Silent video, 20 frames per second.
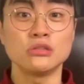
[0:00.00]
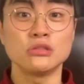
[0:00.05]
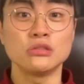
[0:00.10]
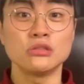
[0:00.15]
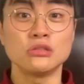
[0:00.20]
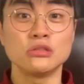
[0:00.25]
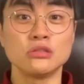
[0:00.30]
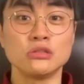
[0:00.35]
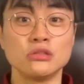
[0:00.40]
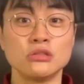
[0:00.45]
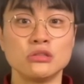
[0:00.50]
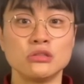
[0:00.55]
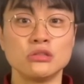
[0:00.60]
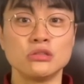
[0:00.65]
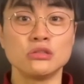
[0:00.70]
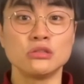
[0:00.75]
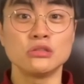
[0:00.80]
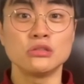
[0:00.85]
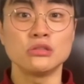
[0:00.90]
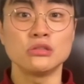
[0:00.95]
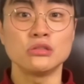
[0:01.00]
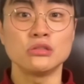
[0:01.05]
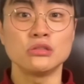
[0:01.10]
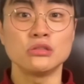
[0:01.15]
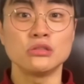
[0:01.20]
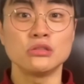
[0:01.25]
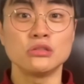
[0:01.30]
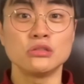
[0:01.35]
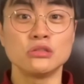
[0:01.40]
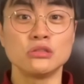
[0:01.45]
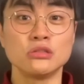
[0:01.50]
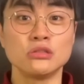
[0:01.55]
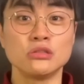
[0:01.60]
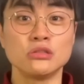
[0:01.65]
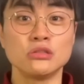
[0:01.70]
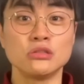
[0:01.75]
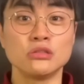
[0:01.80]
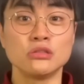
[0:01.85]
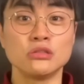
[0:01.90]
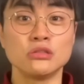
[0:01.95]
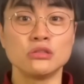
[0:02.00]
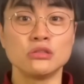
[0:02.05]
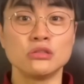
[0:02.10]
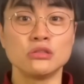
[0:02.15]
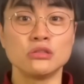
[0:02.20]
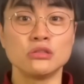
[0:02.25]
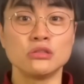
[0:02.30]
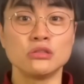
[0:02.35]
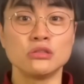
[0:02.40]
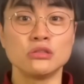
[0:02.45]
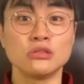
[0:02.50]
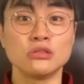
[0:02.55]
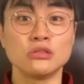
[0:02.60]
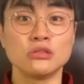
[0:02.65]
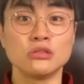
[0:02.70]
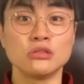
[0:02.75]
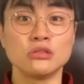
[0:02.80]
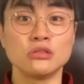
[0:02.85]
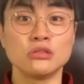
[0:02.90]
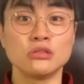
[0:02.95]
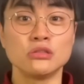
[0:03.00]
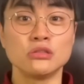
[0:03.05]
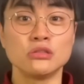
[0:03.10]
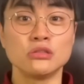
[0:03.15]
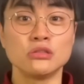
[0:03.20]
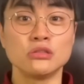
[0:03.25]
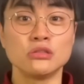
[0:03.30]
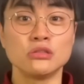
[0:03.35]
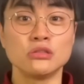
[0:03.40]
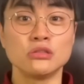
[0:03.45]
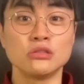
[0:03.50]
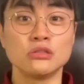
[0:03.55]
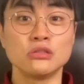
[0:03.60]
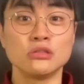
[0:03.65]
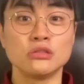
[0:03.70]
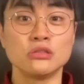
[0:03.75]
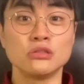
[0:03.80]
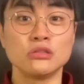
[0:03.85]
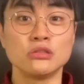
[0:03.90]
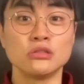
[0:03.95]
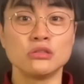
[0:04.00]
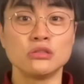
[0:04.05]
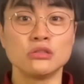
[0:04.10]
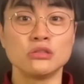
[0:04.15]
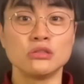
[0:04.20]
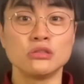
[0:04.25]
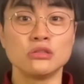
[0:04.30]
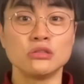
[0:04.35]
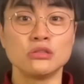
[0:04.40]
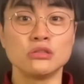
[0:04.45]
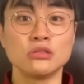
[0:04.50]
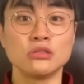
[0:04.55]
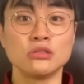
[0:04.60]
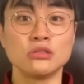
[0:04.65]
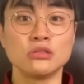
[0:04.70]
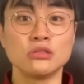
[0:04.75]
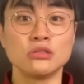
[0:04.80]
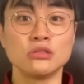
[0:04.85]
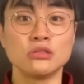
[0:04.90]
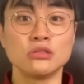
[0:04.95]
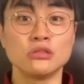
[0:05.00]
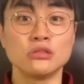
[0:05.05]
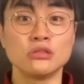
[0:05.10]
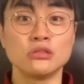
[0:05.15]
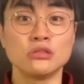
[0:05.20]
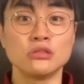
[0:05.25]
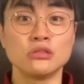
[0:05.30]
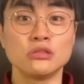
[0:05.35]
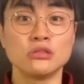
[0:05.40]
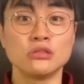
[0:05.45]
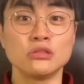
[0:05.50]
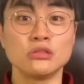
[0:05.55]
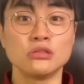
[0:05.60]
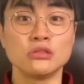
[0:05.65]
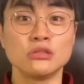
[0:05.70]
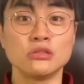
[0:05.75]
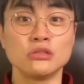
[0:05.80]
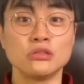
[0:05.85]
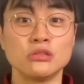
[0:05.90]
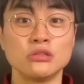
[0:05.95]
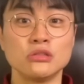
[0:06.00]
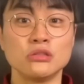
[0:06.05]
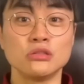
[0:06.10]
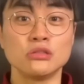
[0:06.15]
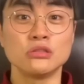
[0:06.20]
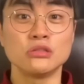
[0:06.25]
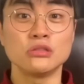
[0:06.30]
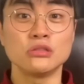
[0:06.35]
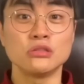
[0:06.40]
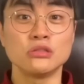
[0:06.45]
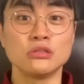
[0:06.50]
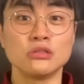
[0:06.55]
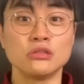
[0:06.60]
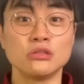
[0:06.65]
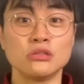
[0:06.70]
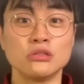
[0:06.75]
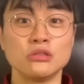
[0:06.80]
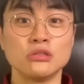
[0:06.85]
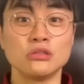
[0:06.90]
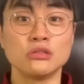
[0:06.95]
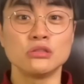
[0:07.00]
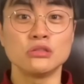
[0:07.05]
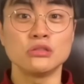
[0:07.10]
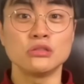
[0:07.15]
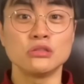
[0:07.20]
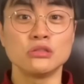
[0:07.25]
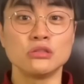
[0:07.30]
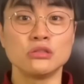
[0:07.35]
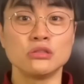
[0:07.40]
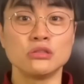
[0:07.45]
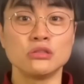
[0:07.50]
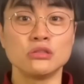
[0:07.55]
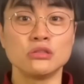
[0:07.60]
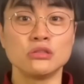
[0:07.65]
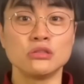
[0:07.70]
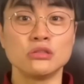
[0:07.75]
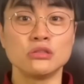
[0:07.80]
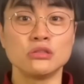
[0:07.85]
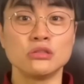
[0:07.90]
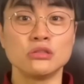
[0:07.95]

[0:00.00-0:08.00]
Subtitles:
[no speech]